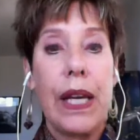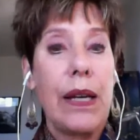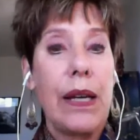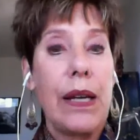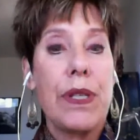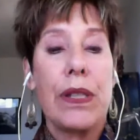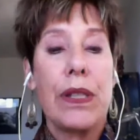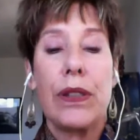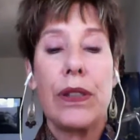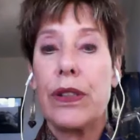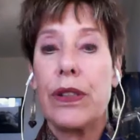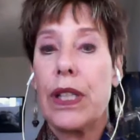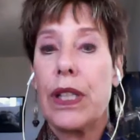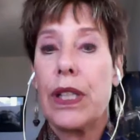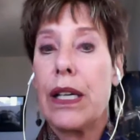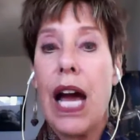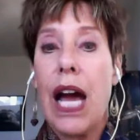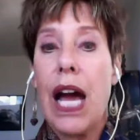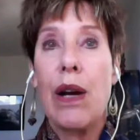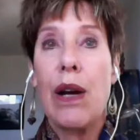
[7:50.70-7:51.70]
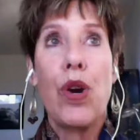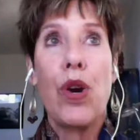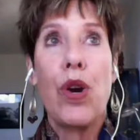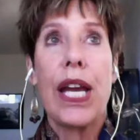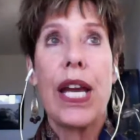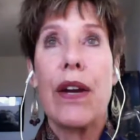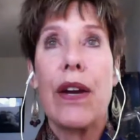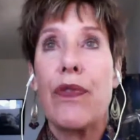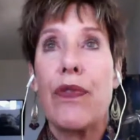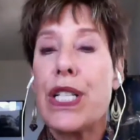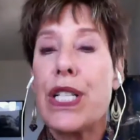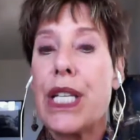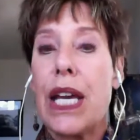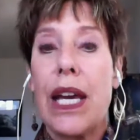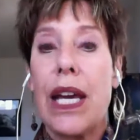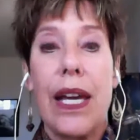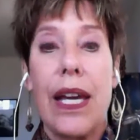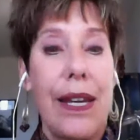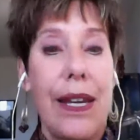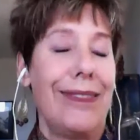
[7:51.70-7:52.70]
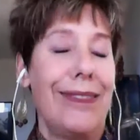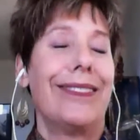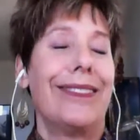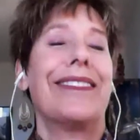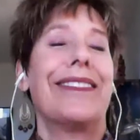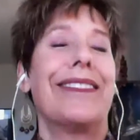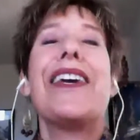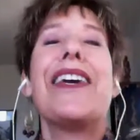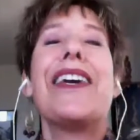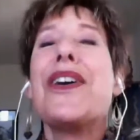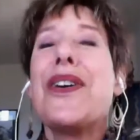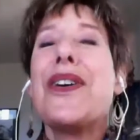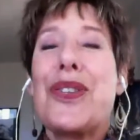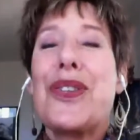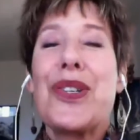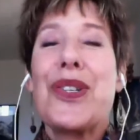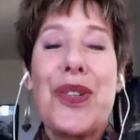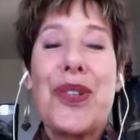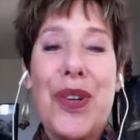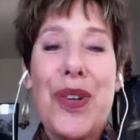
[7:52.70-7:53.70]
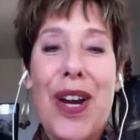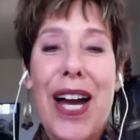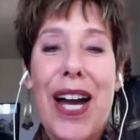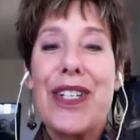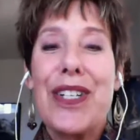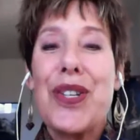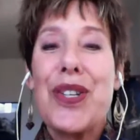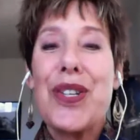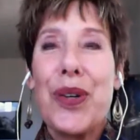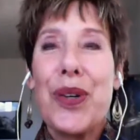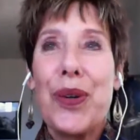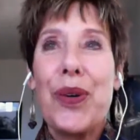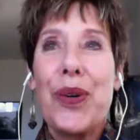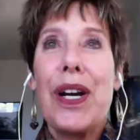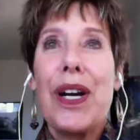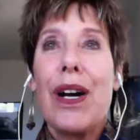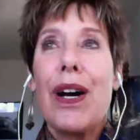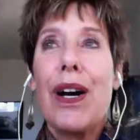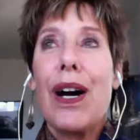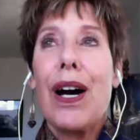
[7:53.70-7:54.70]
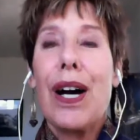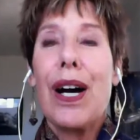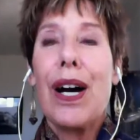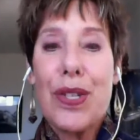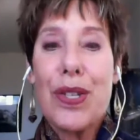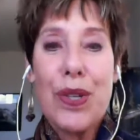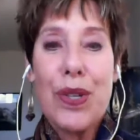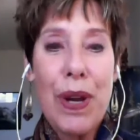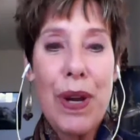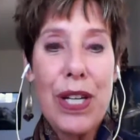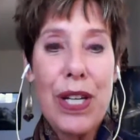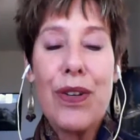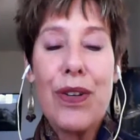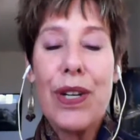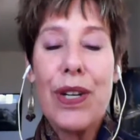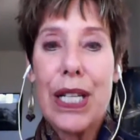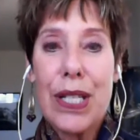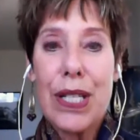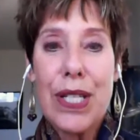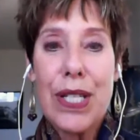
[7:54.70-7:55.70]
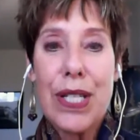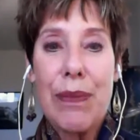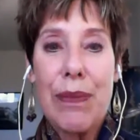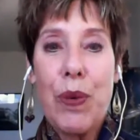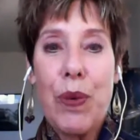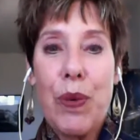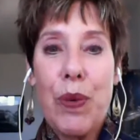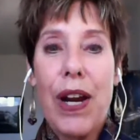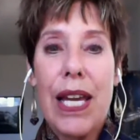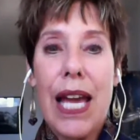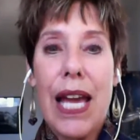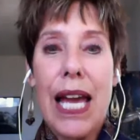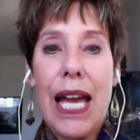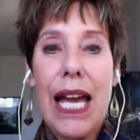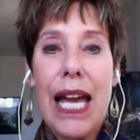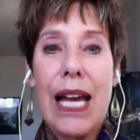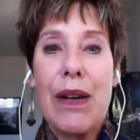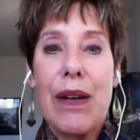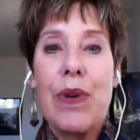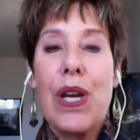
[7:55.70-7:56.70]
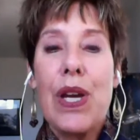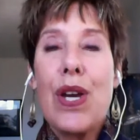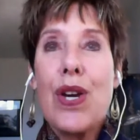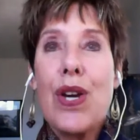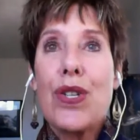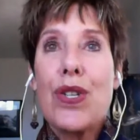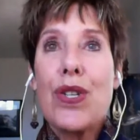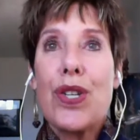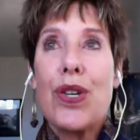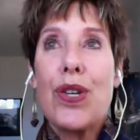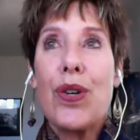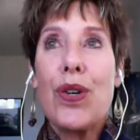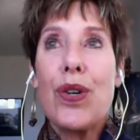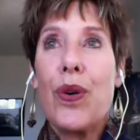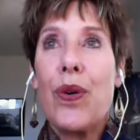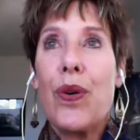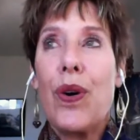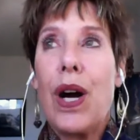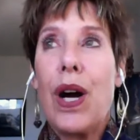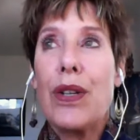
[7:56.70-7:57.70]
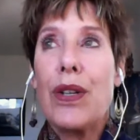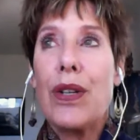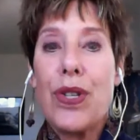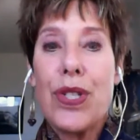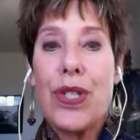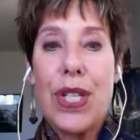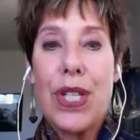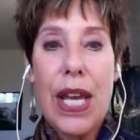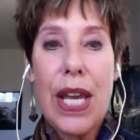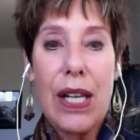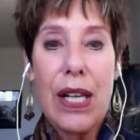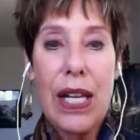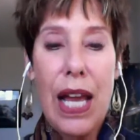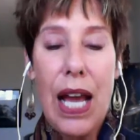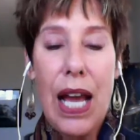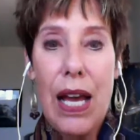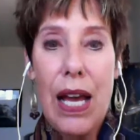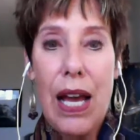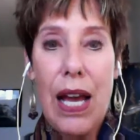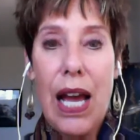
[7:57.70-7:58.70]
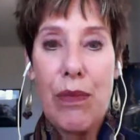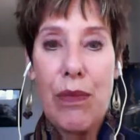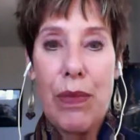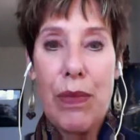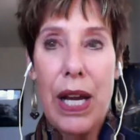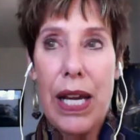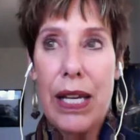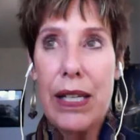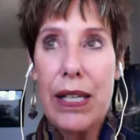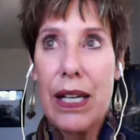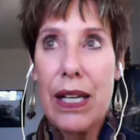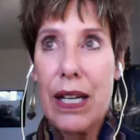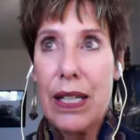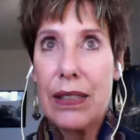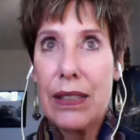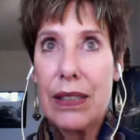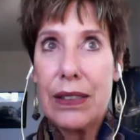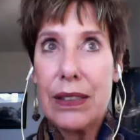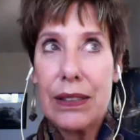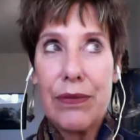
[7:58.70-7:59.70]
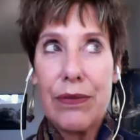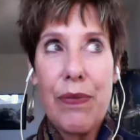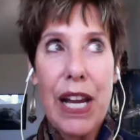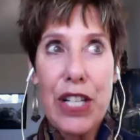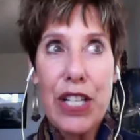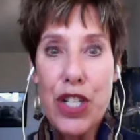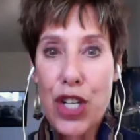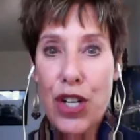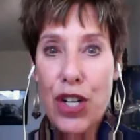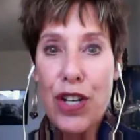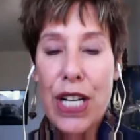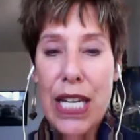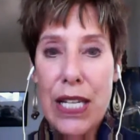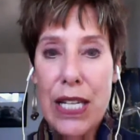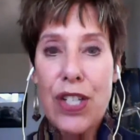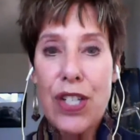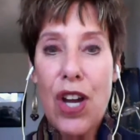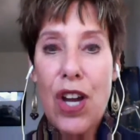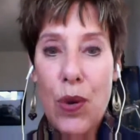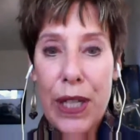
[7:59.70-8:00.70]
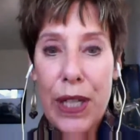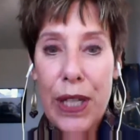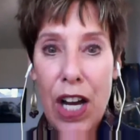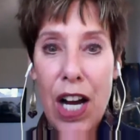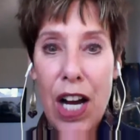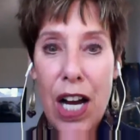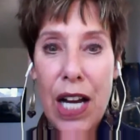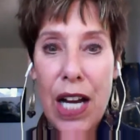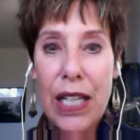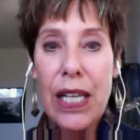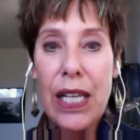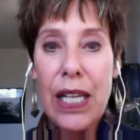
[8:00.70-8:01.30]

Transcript: Absolutely. I work every day to try to surrender and accept where I am, to understand how my journey is going on.